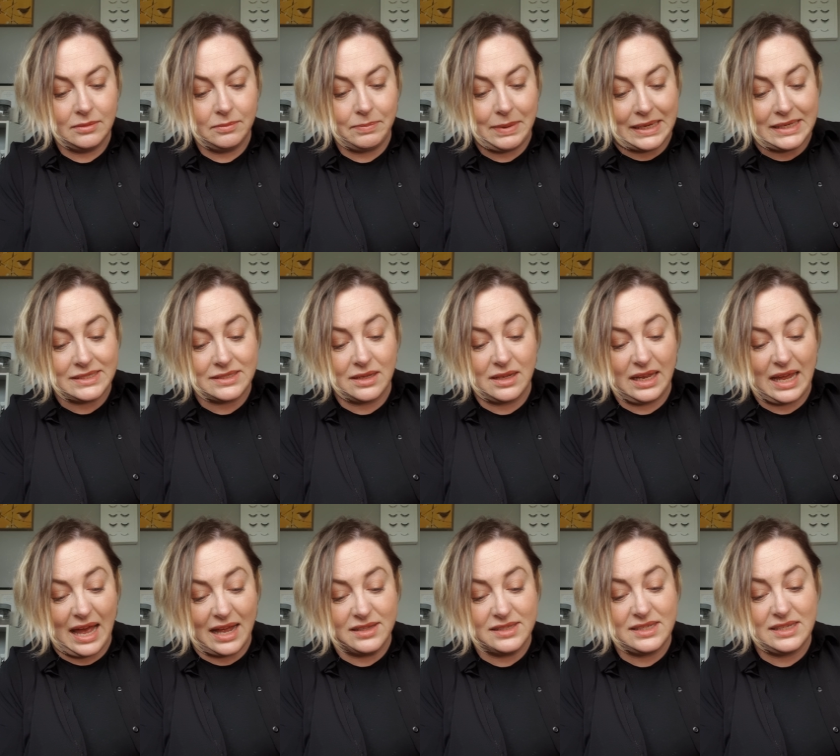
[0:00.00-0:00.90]
basically
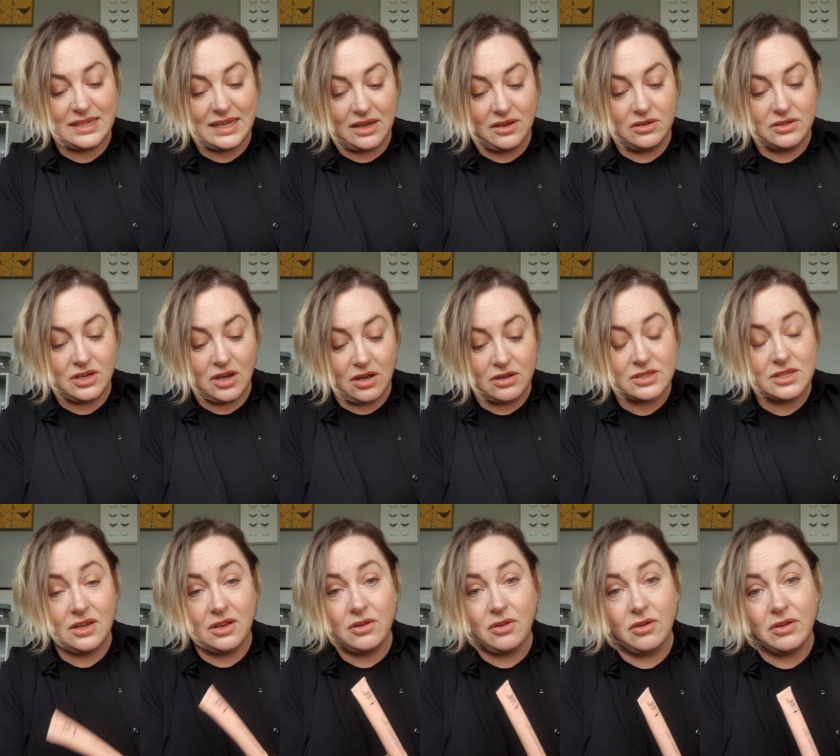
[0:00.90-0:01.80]
anti dark
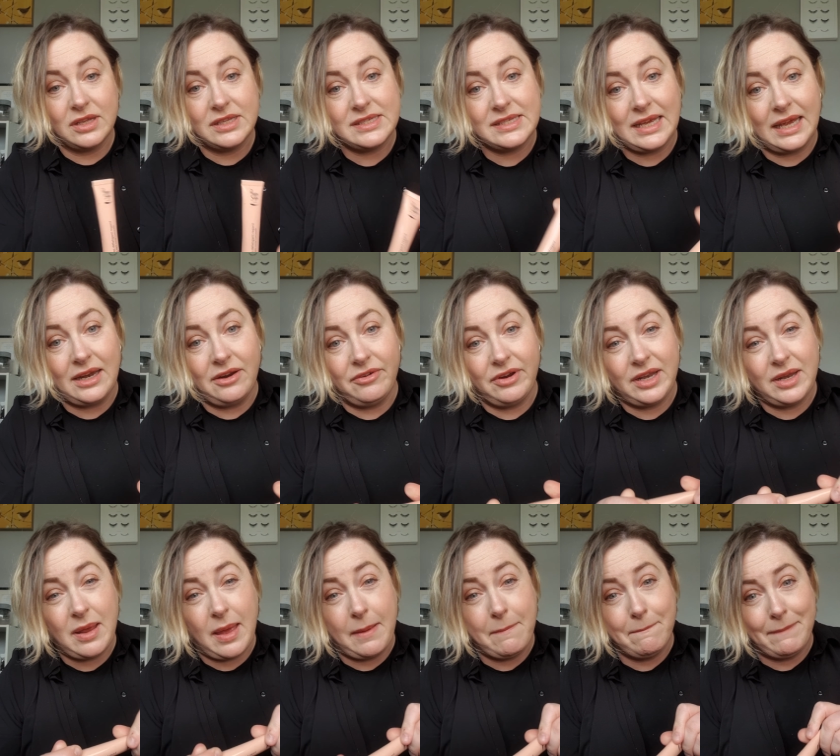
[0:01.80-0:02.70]
circle concealer
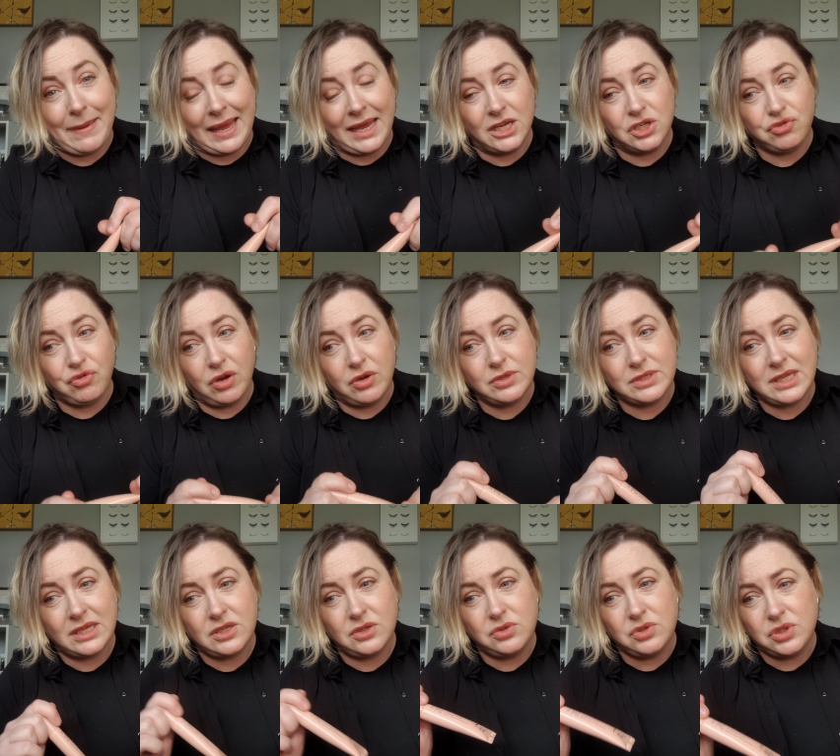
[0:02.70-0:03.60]
in beige rose.
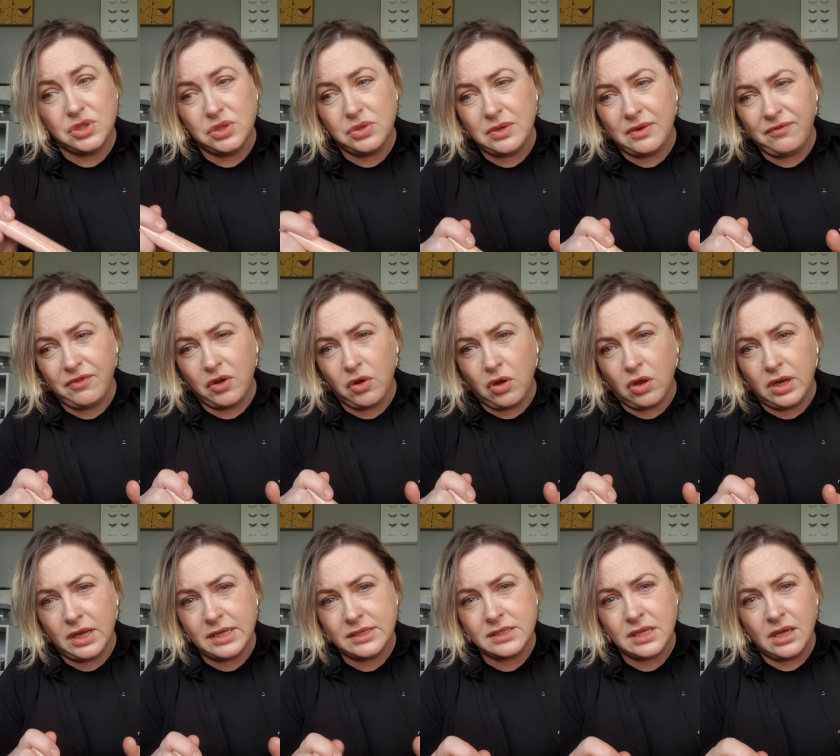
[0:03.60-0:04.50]
They do two different
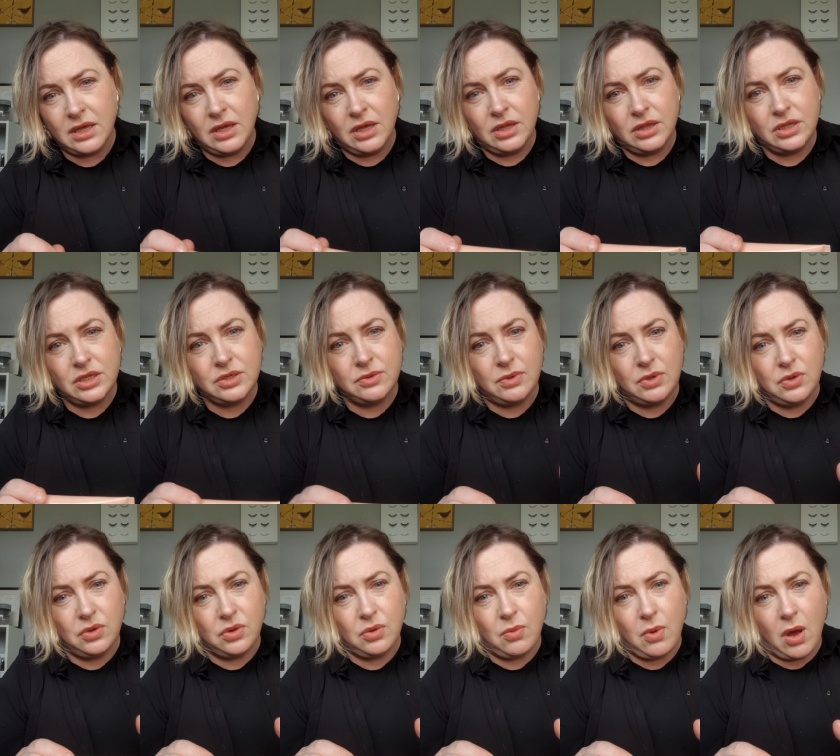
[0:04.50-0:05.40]
colours. They do
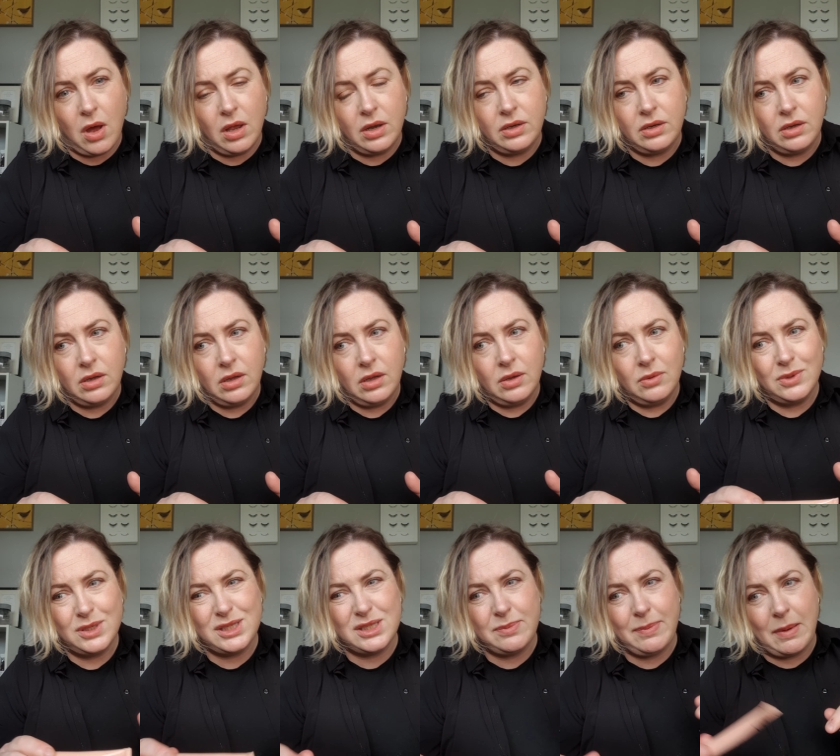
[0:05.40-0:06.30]
another one
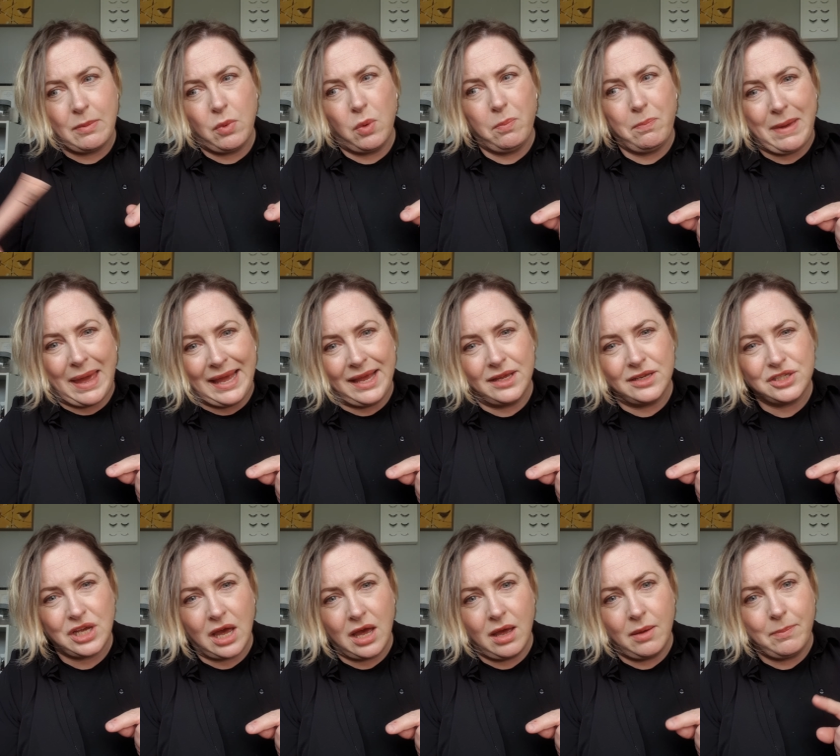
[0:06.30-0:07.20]
which is a bit more beige,
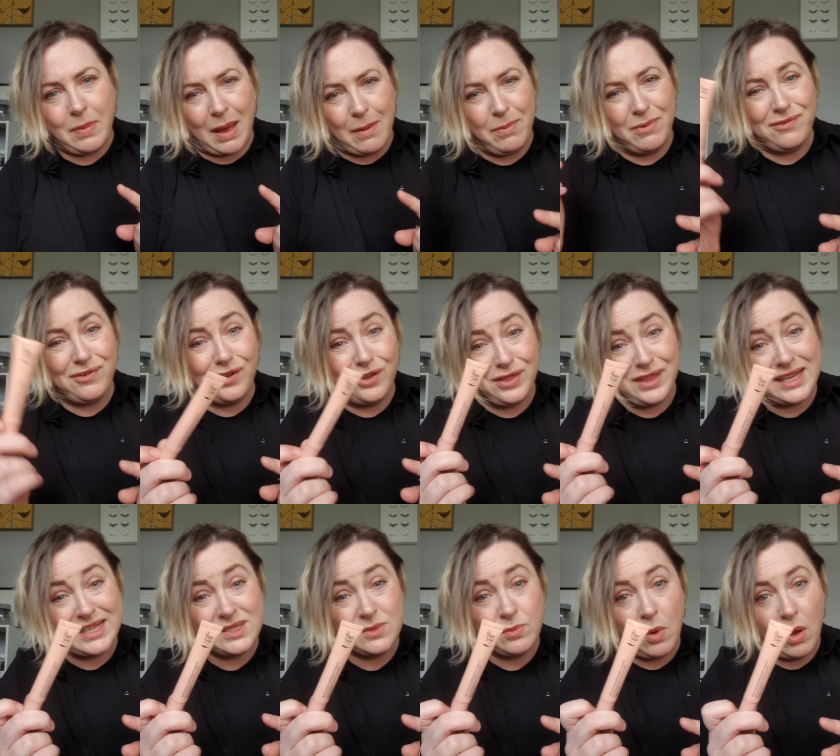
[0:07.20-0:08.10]
but I prefer
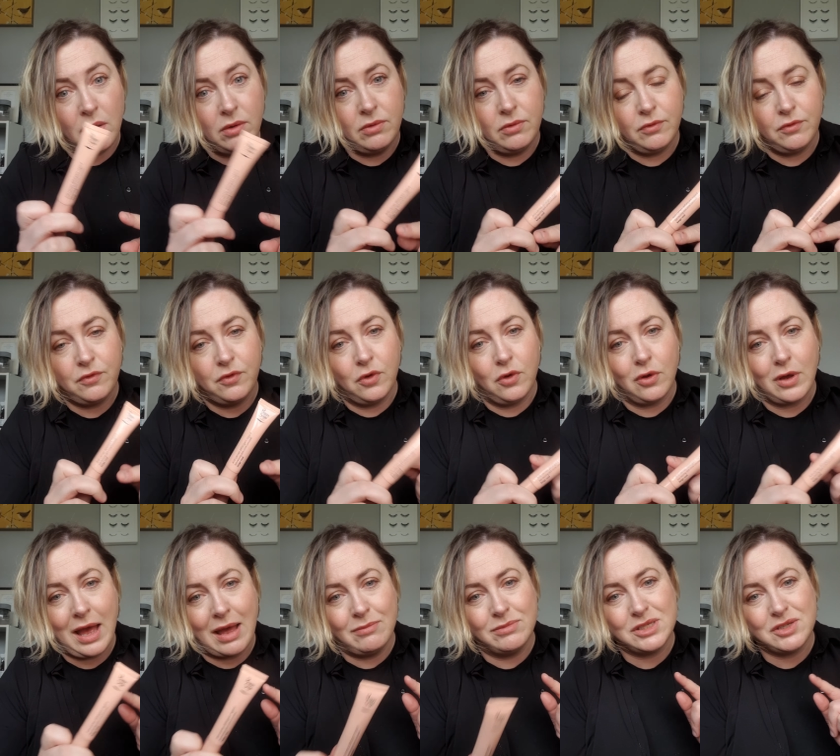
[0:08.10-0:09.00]
this one for
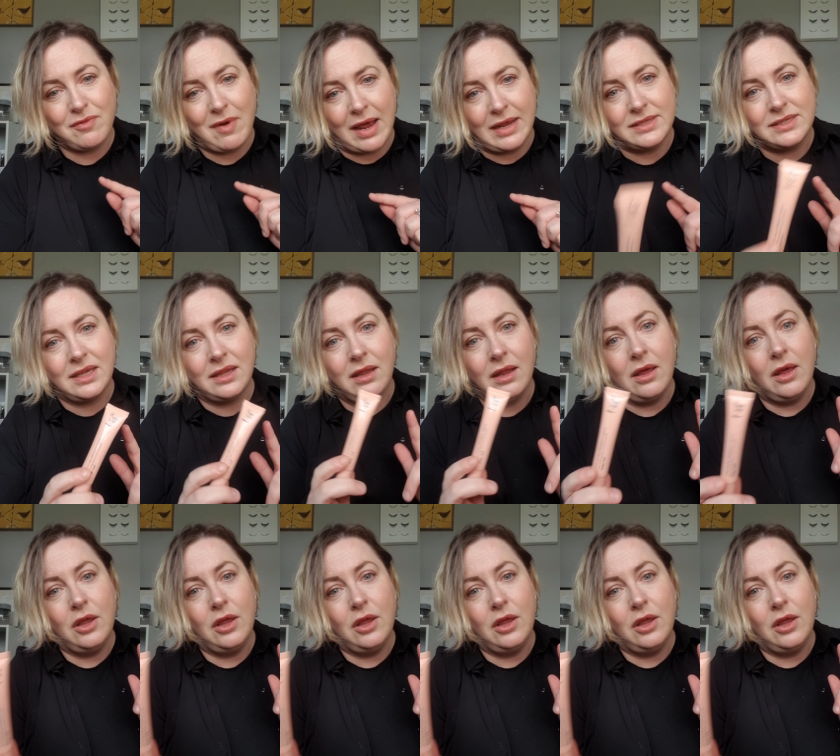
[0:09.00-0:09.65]
counteracting